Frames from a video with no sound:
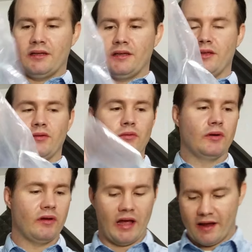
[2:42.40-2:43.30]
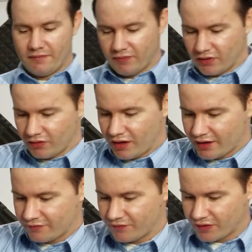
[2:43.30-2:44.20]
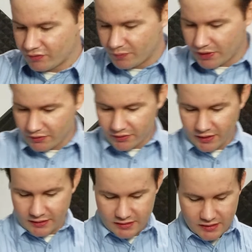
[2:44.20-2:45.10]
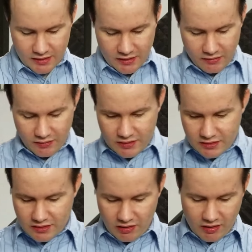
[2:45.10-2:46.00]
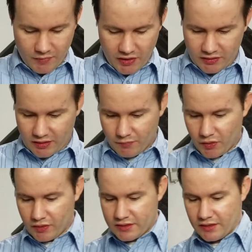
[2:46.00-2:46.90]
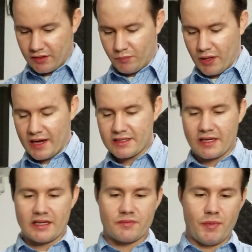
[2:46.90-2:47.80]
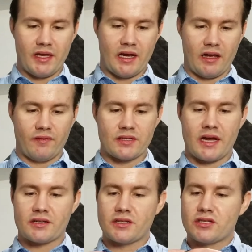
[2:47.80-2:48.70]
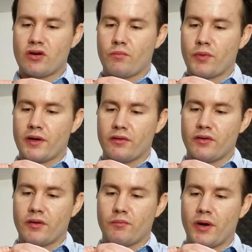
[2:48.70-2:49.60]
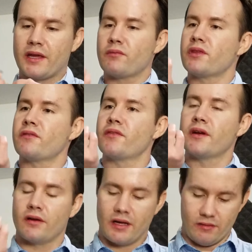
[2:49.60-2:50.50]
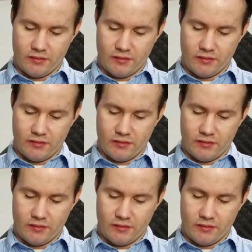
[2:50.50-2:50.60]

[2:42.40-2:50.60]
you will have a lot of fun repairing things. Let's talk about the components here. The plastic it's made out of is actually so brittle you can break it with your fingernail.